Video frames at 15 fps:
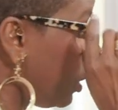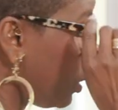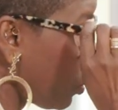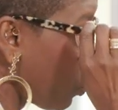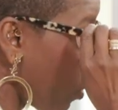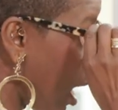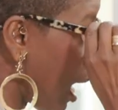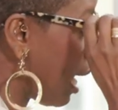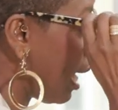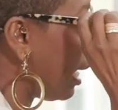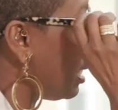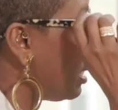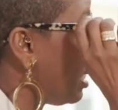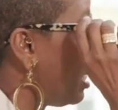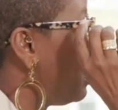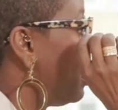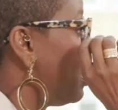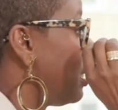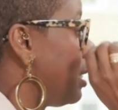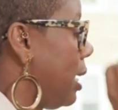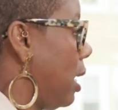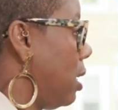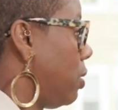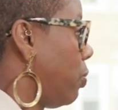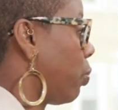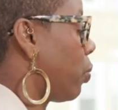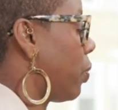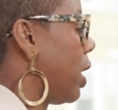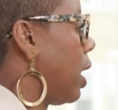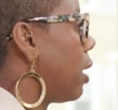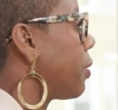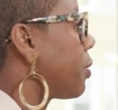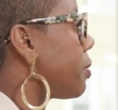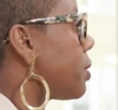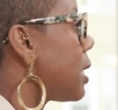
just grind and to see it through the other